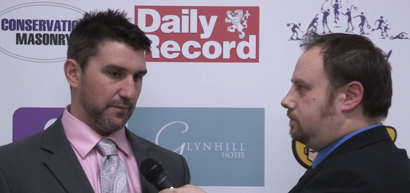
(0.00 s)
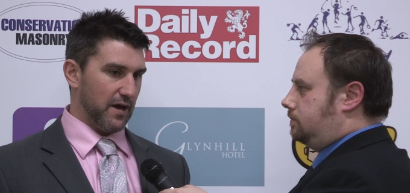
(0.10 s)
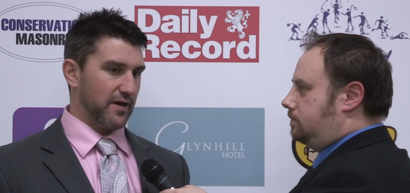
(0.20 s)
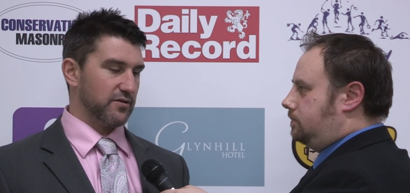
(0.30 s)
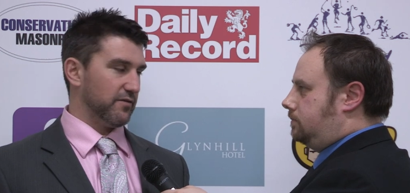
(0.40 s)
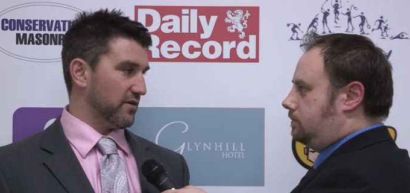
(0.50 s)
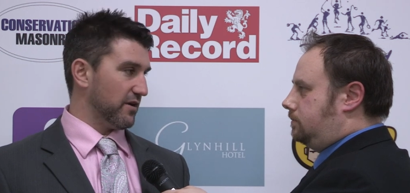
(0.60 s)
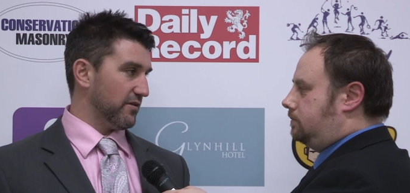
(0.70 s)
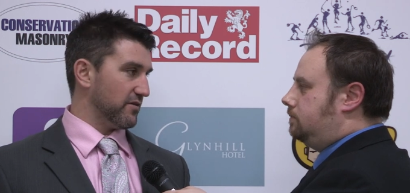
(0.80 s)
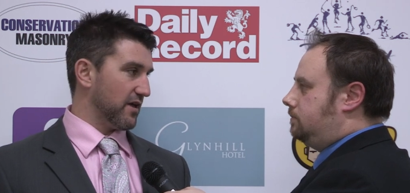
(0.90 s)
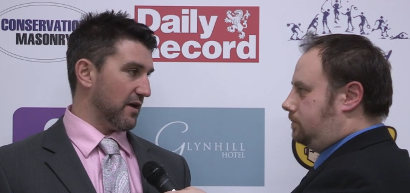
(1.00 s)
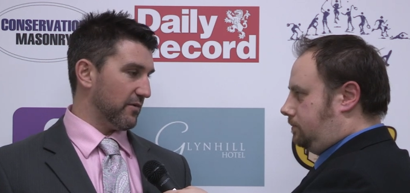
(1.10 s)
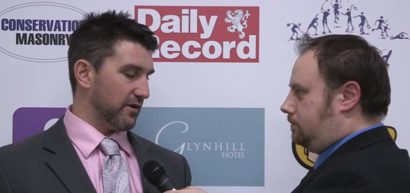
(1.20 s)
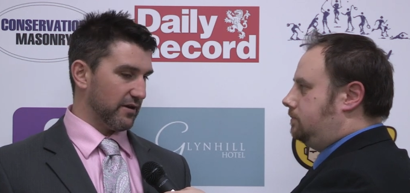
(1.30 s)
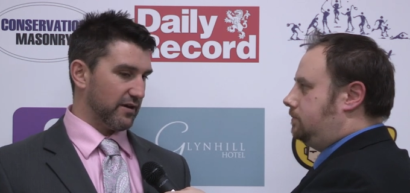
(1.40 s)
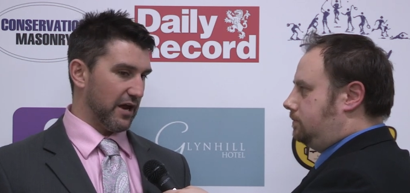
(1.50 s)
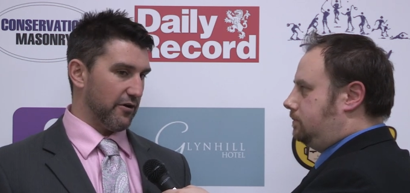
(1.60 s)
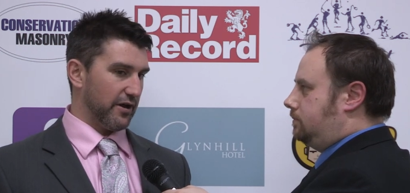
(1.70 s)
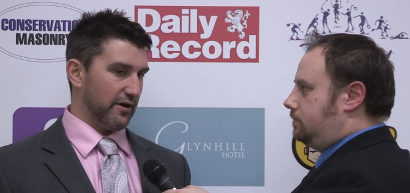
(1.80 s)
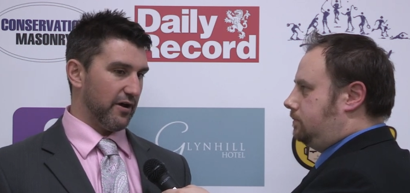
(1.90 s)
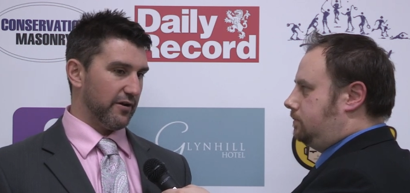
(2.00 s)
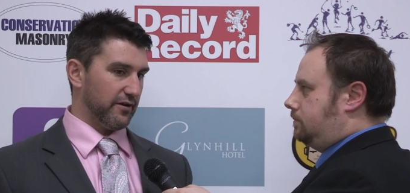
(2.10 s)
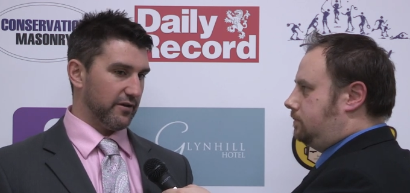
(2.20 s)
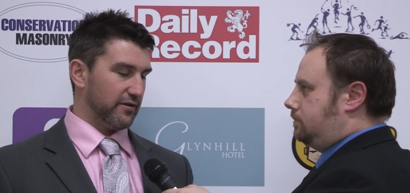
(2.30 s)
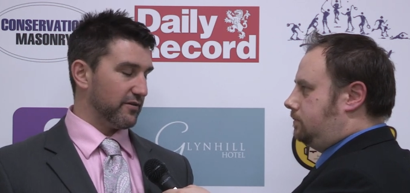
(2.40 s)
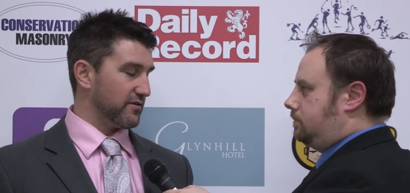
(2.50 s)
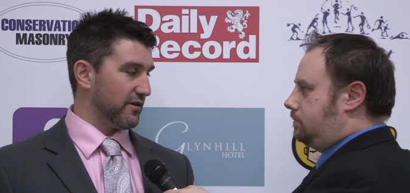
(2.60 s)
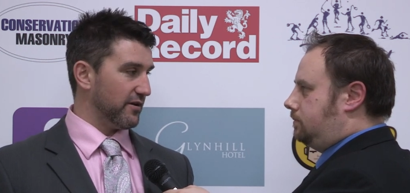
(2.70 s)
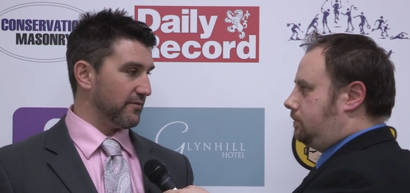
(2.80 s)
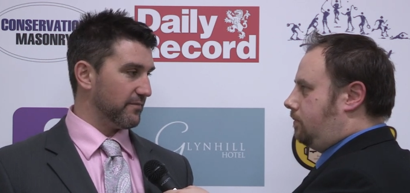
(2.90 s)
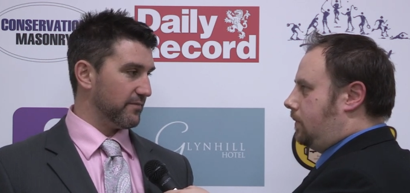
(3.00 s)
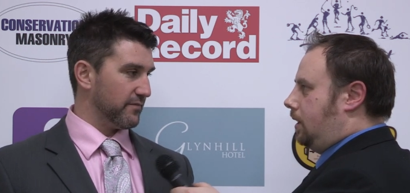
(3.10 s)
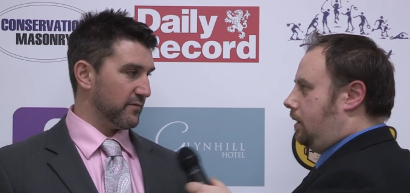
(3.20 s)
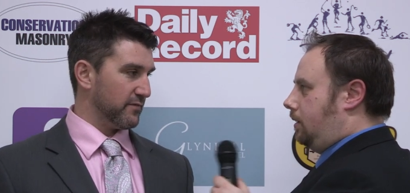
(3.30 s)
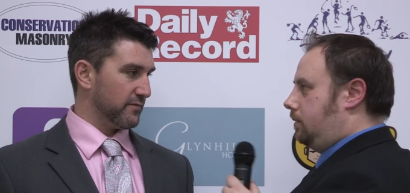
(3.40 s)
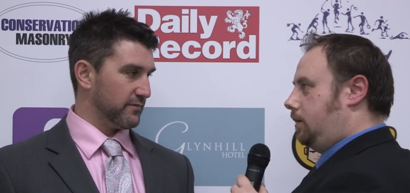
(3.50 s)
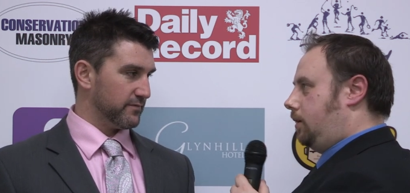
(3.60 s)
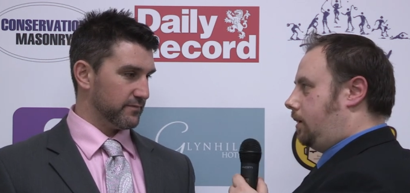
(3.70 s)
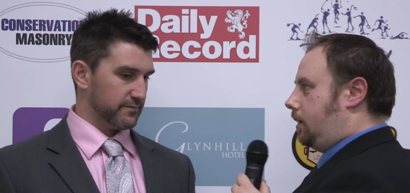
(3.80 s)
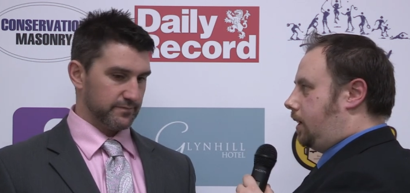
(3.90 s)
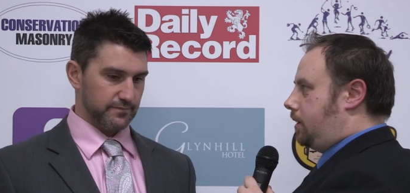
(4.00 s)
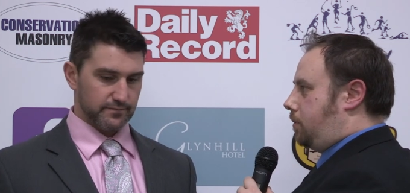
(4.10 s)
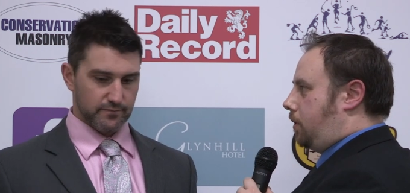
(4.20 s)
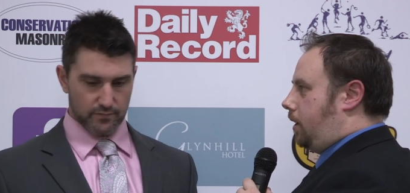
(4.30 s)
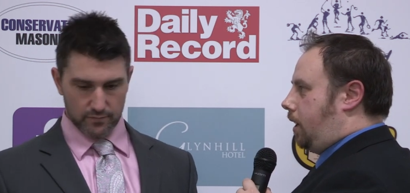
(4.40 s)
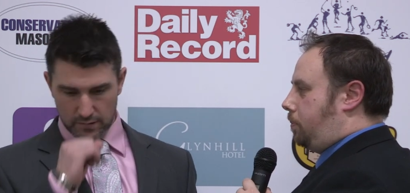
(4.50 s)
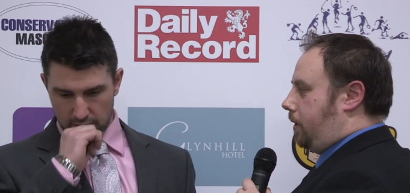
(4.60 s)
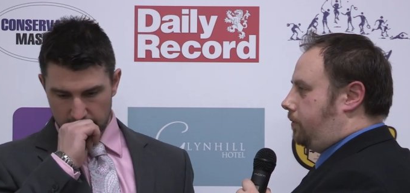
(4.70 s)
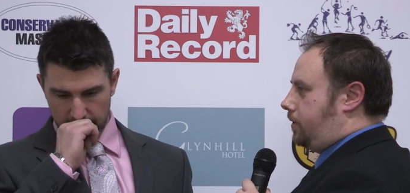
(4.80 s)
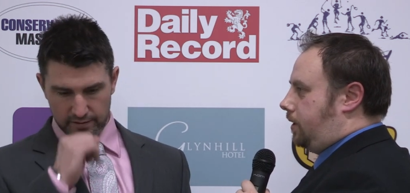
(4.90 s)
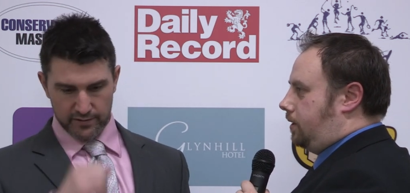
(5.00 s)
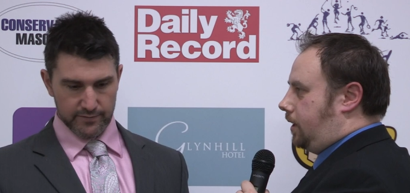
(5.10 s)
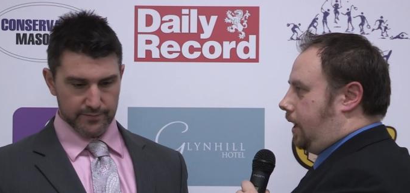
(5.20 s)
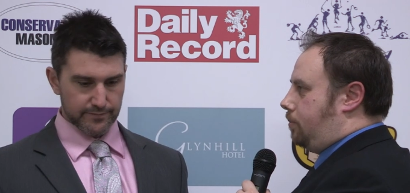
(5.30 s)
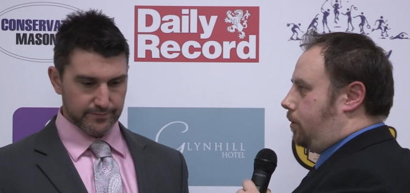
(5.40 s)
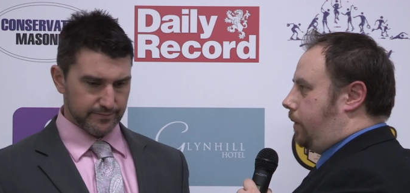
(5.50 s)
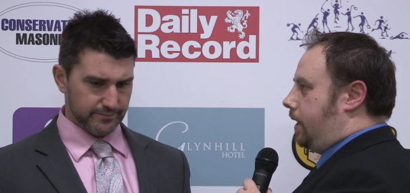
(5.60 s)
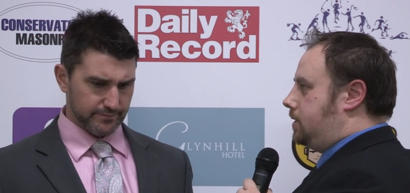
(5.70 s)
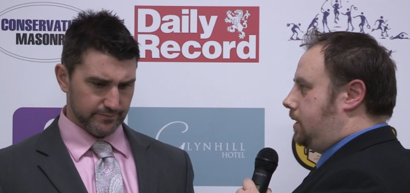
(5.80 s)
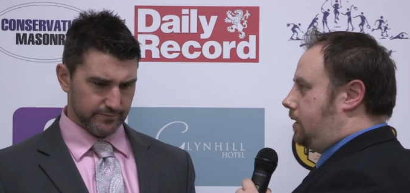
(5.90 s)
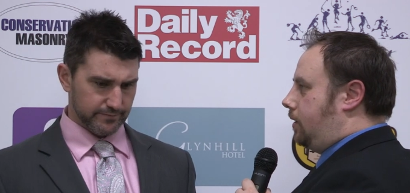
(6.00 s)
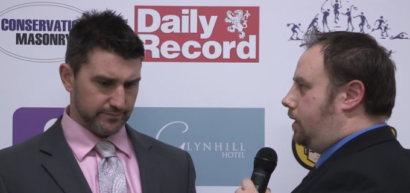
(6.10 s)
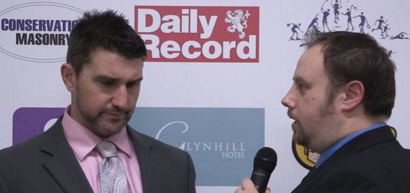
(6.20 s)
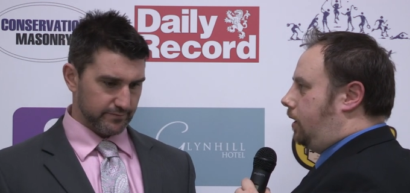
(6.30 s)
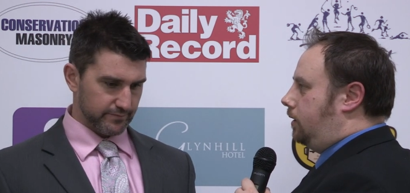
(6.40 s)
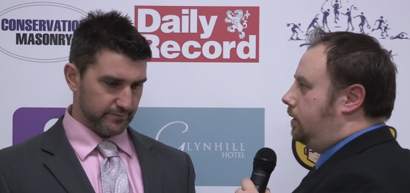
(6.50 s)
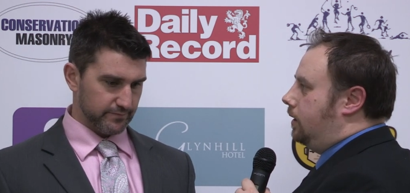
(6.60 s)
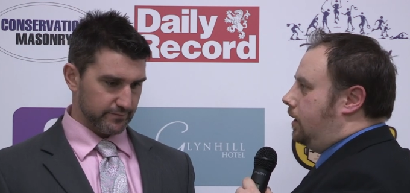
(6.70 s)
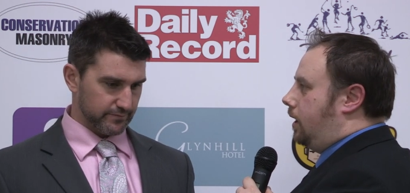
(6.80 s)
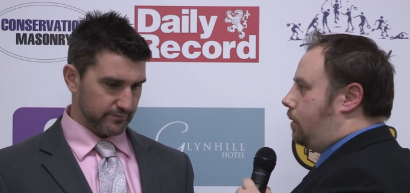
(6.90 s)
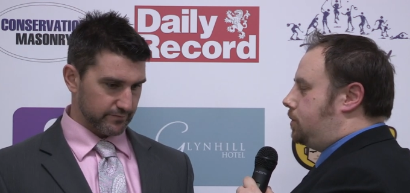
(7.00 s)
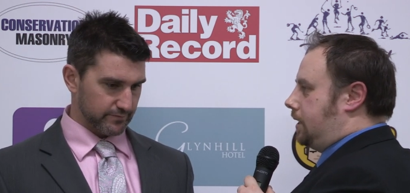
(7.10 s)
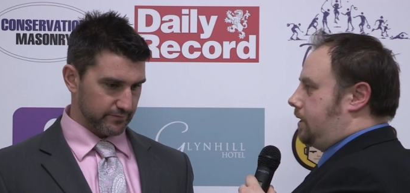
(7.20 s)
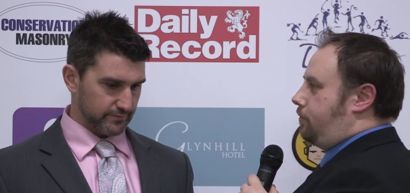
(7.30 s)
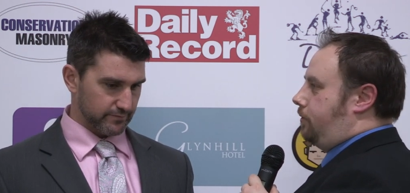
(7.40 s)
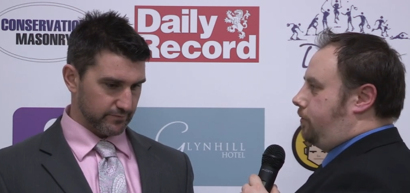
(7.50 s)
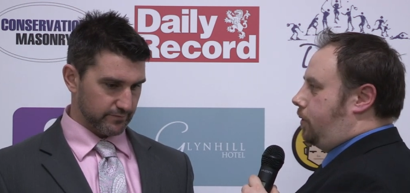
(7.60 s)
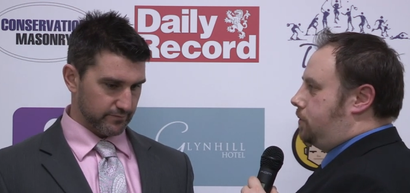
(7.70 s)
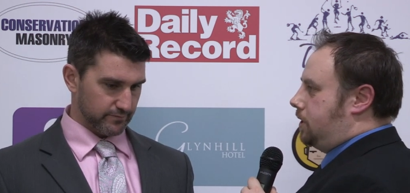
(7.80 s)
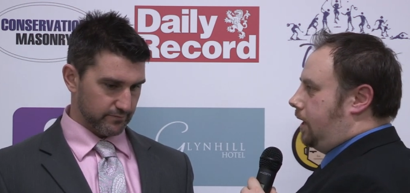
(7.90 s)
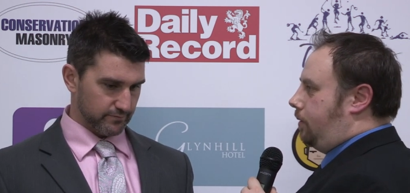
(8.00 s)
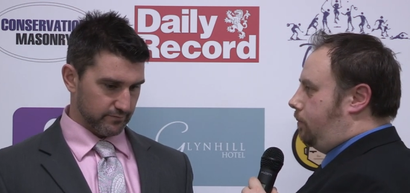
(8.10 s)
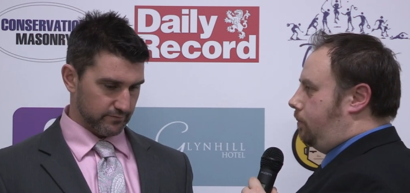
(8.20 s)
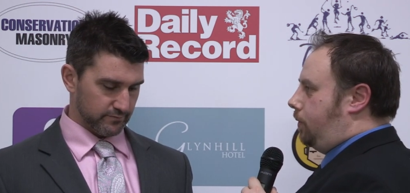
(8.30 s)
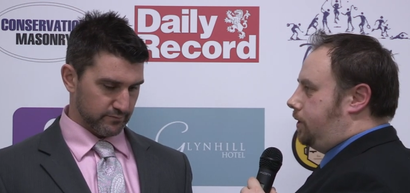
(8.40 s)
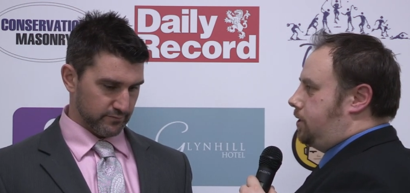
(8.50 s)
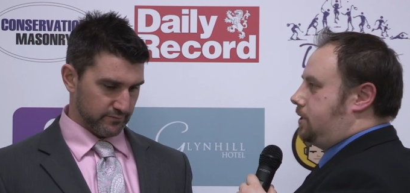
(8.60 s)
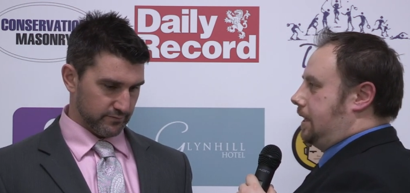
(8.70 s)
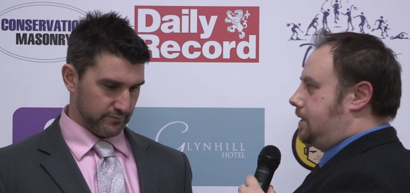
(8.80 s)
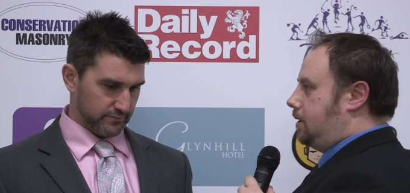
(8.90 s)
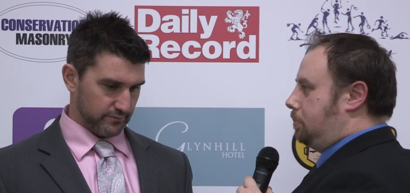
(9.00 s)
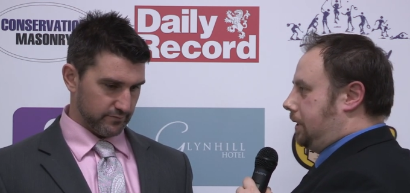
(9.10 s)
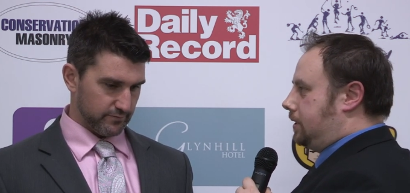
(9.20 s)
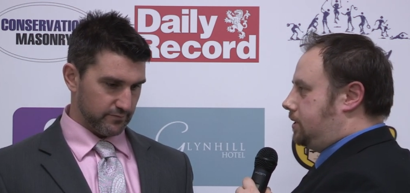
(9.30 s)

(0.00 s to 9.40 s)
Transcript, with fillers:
Speaker 1: positives out of this game and, and carry it on into Sunday.
Speaker 2: Now, I gather you were unhappy after the, the game on Wednesday down in Hull. How was that different from tonight? What did you say to the players